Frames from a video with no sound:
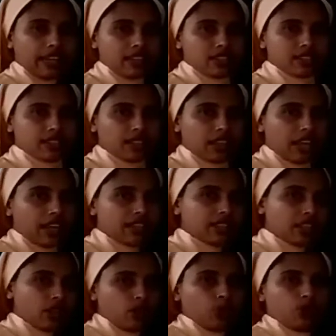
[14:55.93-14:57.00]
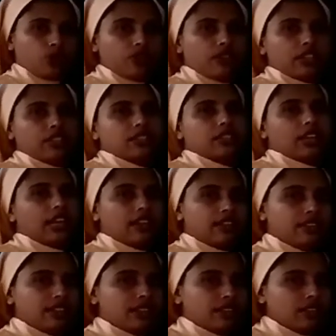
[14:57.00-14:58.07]
age. Elder, you know what is
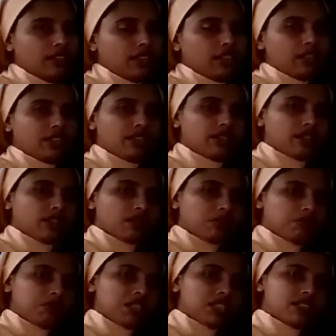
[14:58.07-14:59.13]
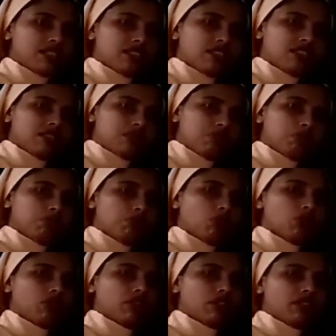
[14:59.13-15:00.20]
elder? Means
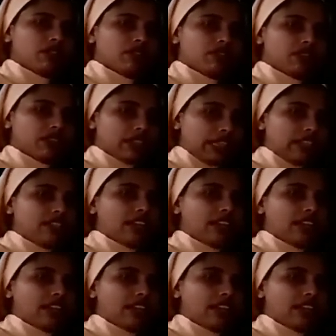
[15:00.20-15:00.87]
in